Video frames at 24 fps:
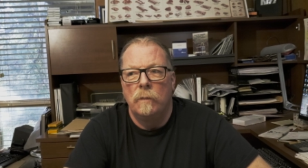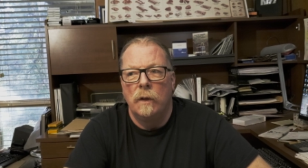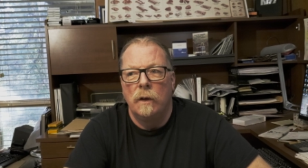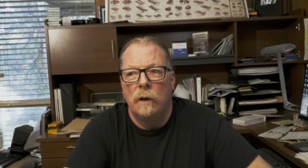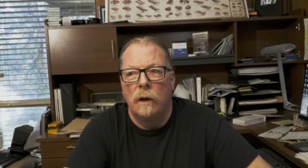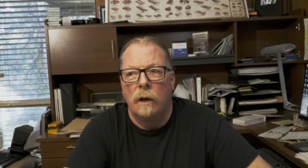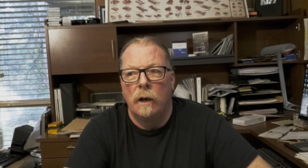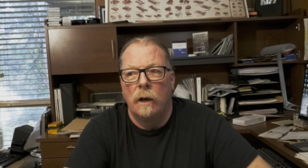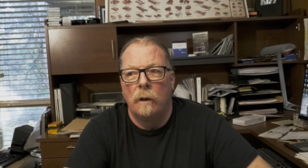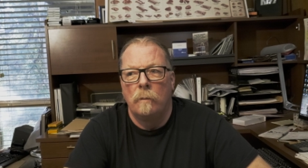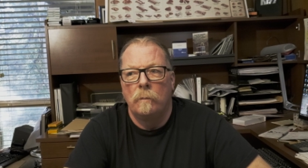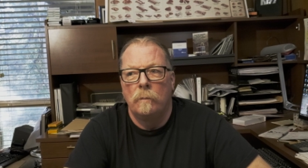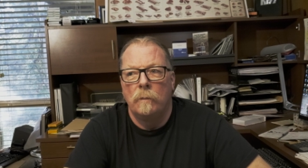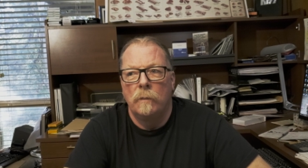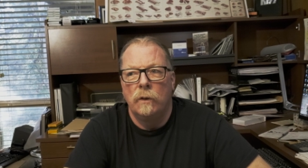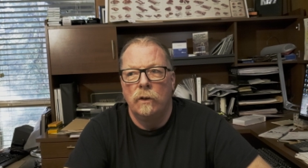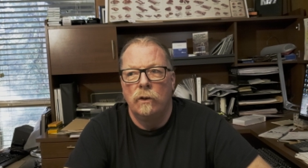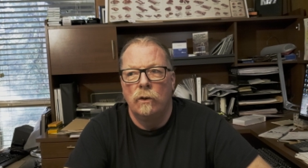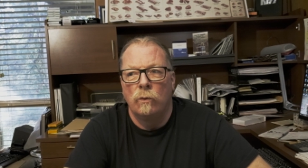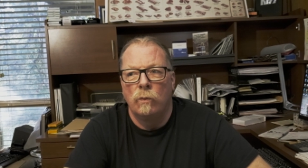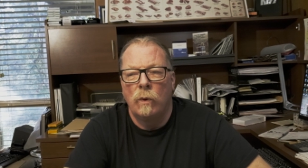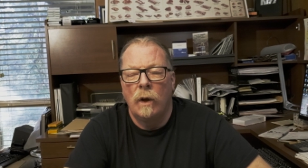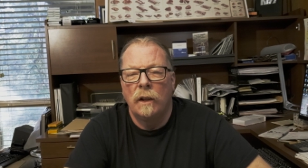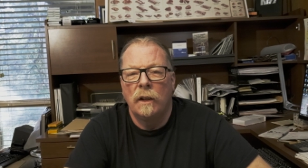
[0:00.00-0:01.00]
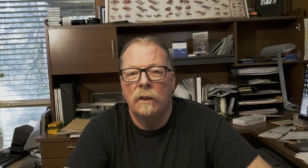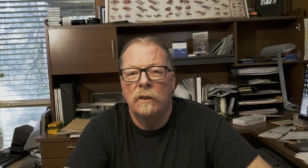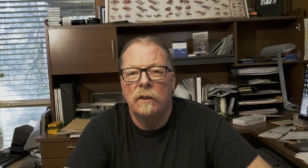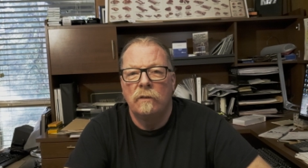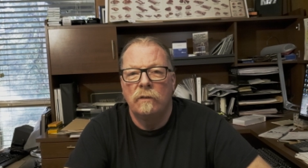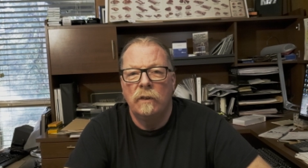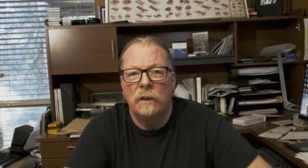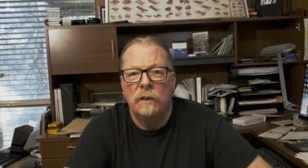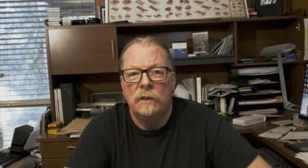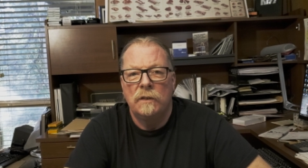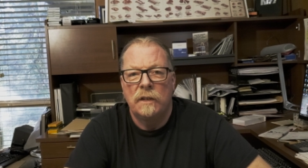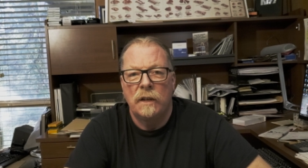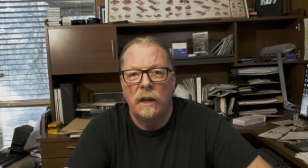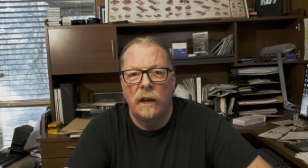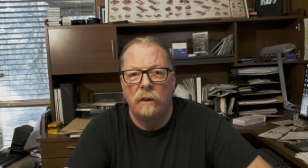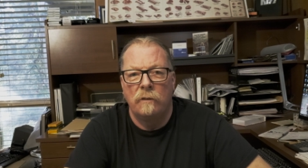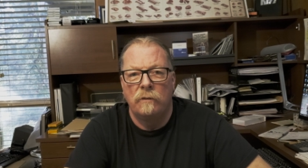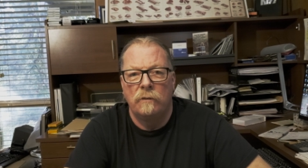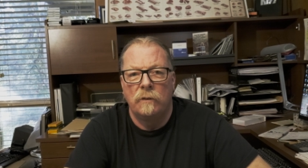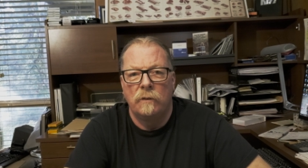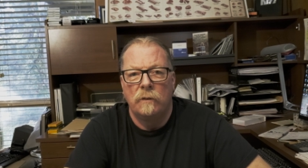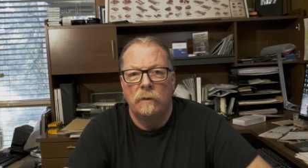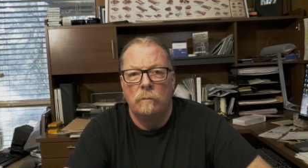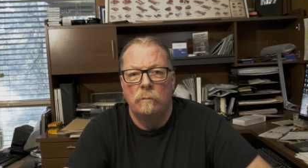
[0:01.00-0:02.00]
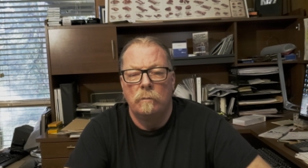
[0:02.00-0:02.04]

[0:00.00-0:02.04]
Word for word: Uh, you're relatively safe